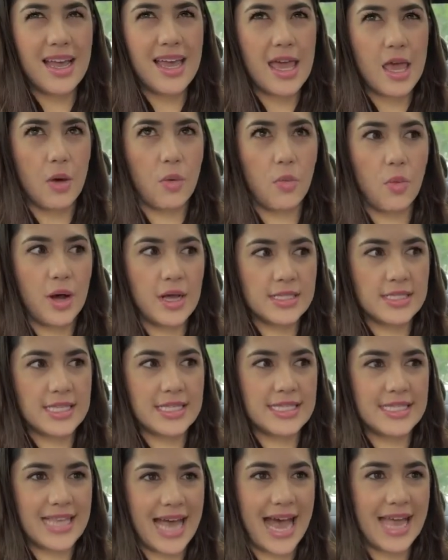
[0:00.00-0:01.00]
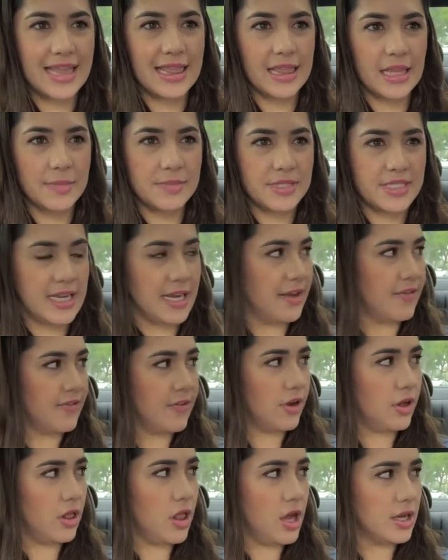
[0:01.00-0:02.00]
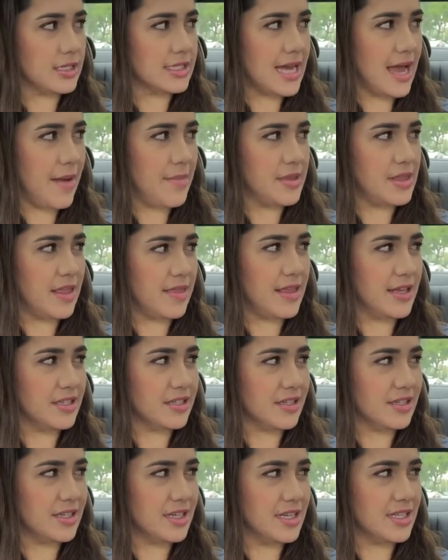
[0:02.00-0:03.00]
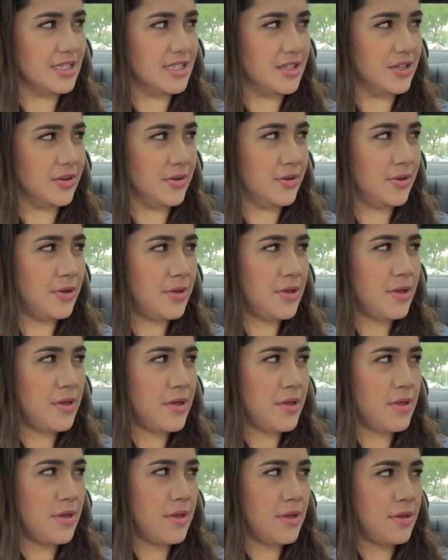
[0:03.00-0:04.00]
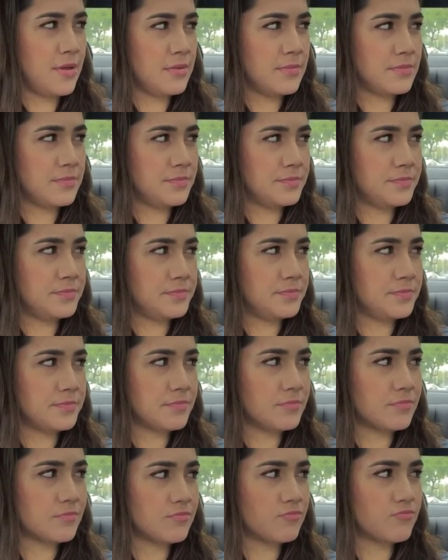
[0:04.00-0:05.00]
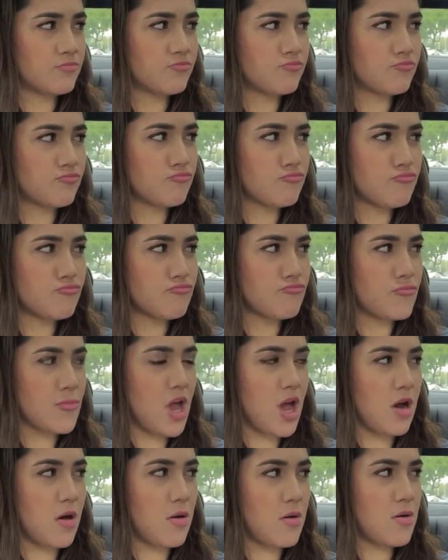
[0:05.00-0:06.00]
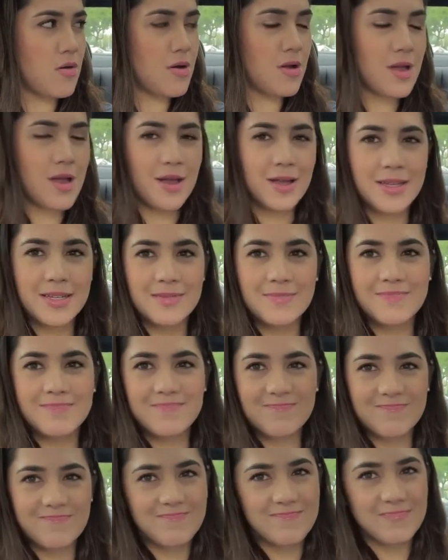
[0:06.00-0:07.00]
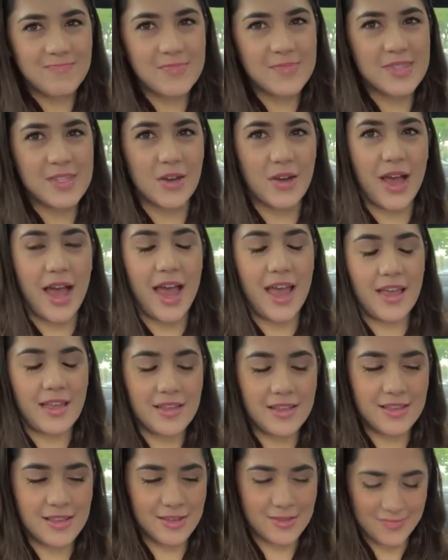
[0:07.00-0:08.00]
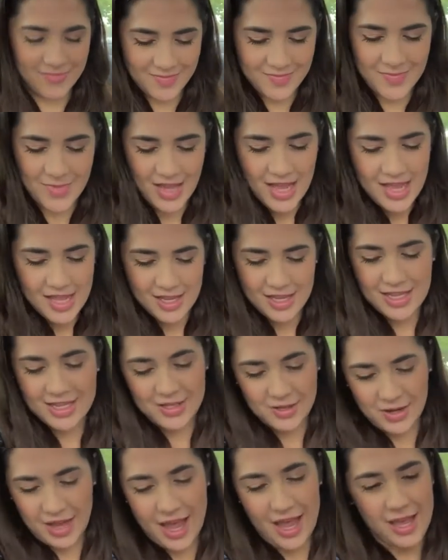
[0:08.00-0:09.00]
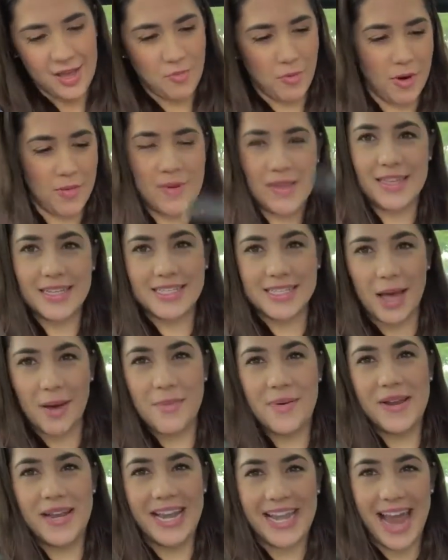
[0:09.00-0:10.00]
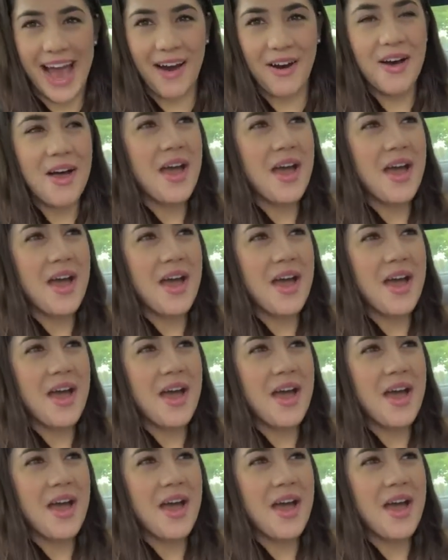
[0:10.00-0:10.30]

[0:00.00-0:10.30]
It was a satin lipstick for a long time, and then they turned it into Angel. No. I have no. I don't remember any of them. It's okay. It's okay. We're it? with this company now.